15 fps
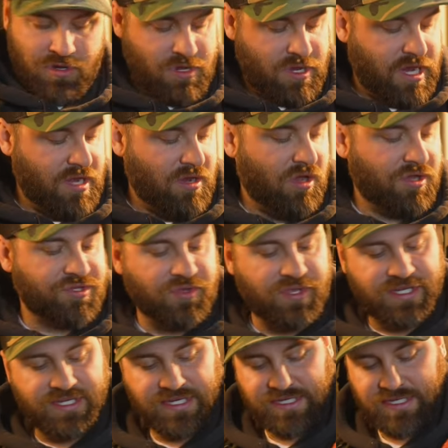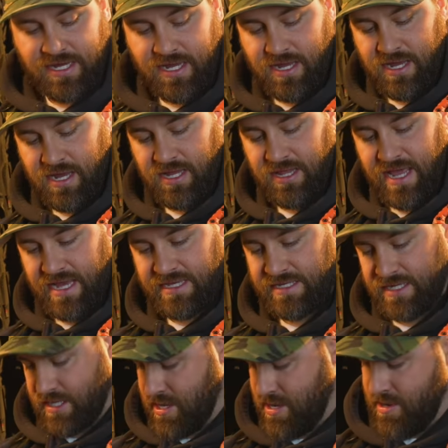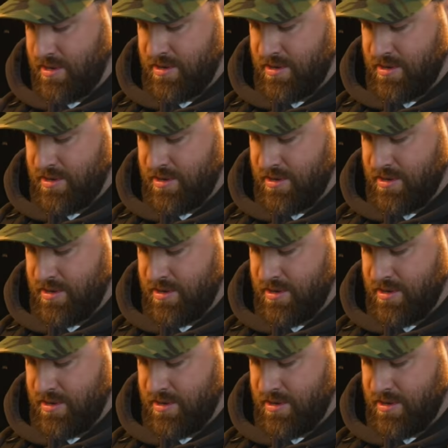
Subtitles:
and also this is elastic.